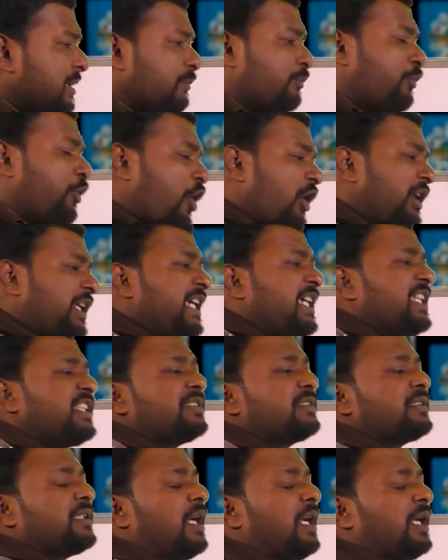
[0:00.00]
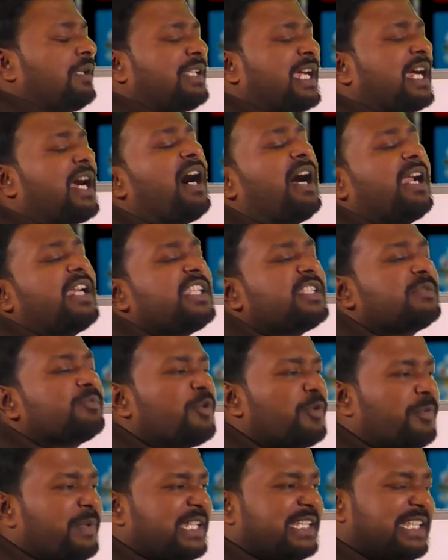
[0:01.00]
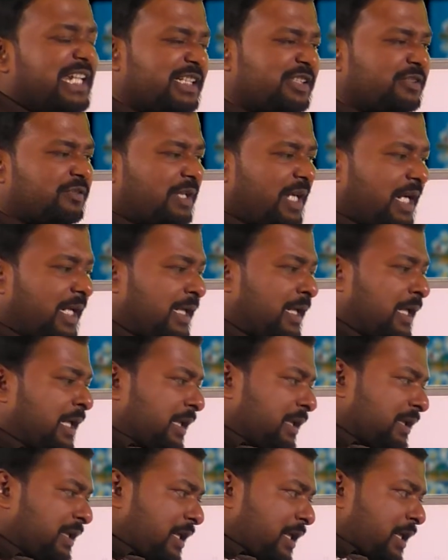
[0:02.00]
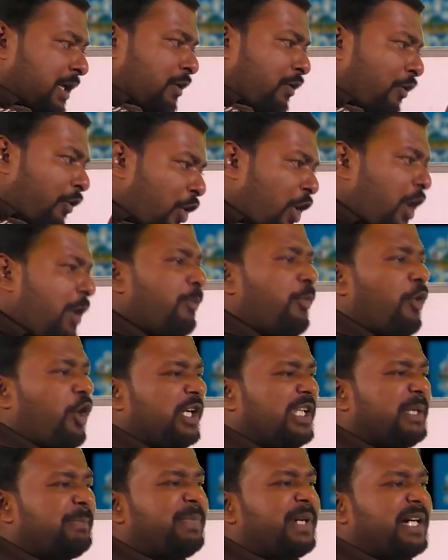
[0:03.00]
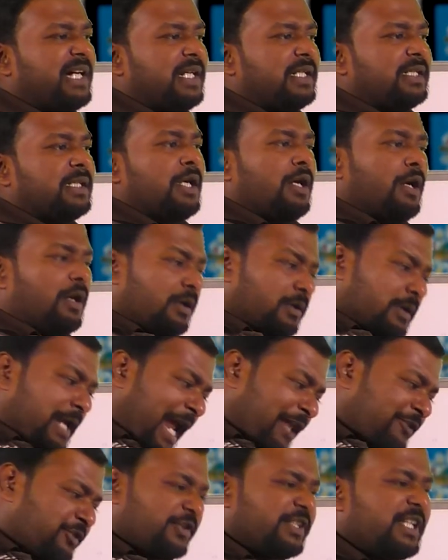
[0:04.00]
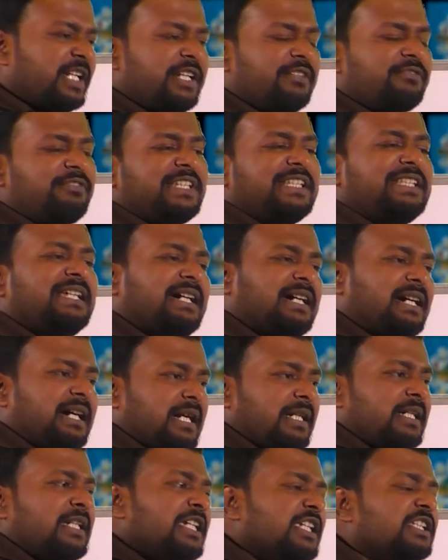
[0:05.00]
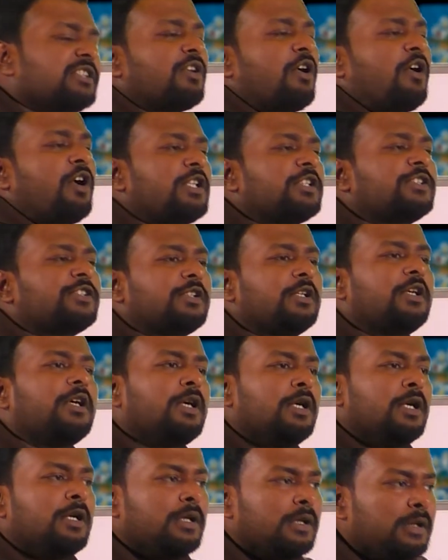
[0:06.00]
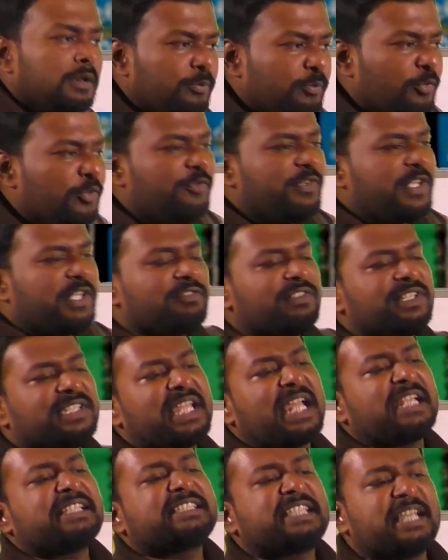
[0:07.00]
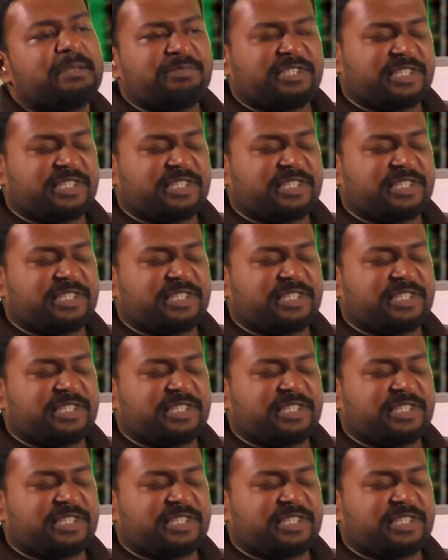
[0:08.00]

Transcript: the car is moving, that's why the whole body part associated with the car is also moving with that same